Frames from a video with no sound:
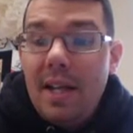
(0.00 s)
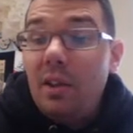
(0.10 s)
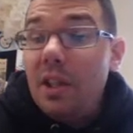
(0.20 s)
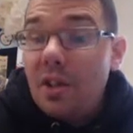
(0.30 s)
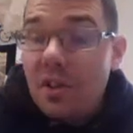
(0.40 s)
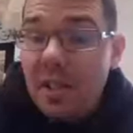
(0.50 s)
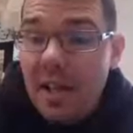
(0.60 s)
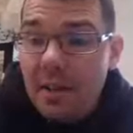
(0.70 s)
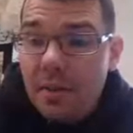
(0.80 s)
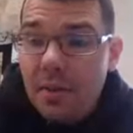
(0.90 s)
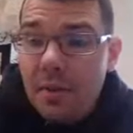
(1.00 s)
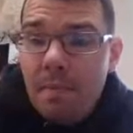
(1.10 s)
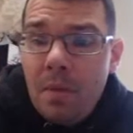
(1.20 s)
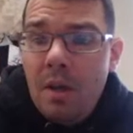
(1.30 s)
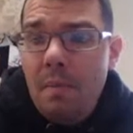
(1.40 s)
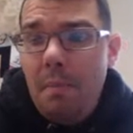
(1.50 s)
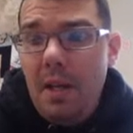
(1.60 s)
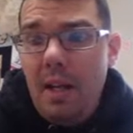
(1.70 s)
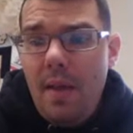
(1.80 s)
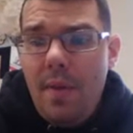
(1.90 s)
literacy tests,
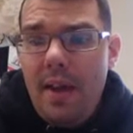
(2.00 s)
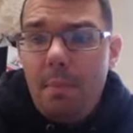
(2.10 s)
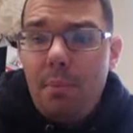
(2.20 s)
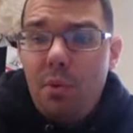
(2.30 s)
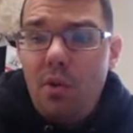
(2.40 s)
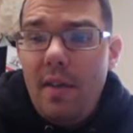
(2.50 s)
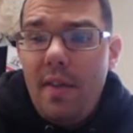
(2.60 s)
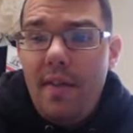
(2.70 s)
meaning that they had to prove